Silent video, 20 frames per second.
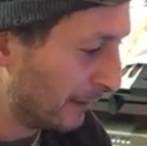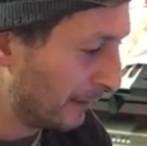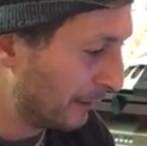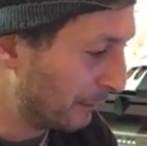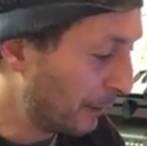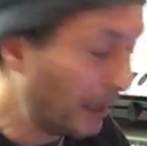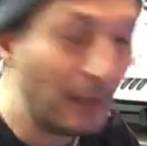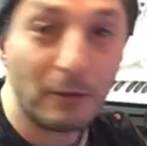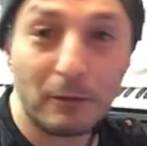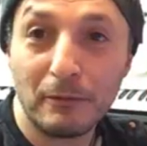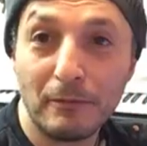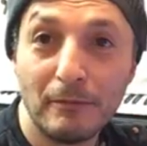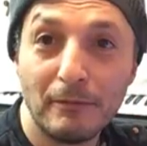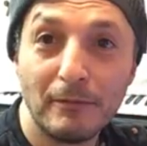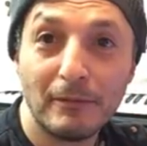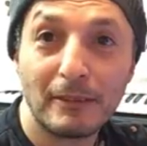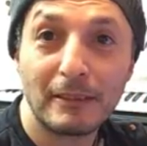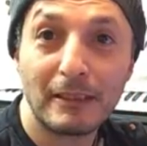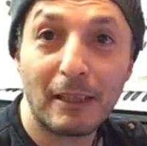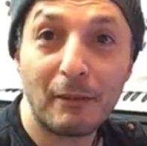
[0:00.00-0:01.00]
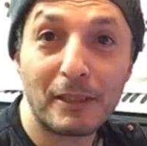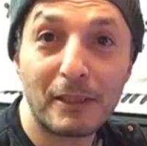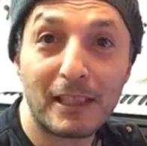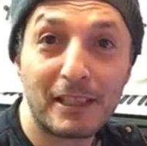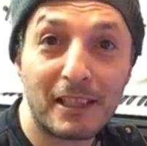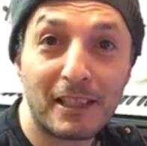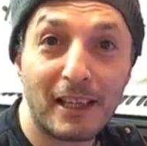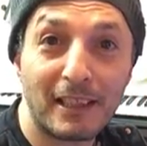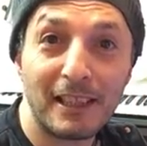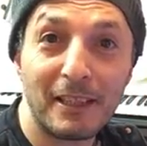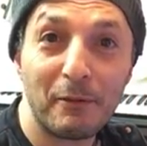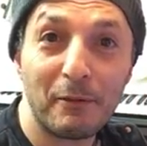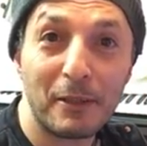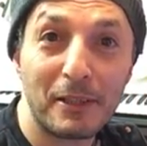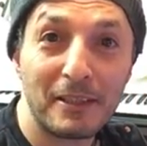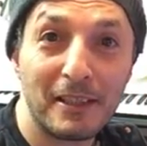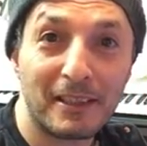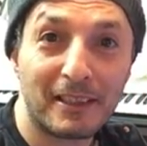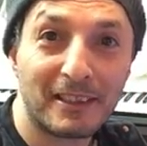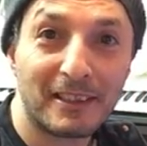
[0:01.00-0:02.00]
Well, that was exciting,
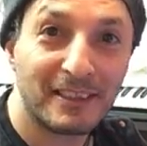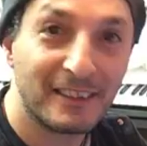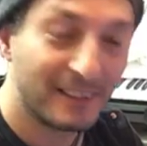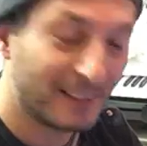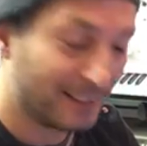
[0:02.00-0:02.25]
wasn't it?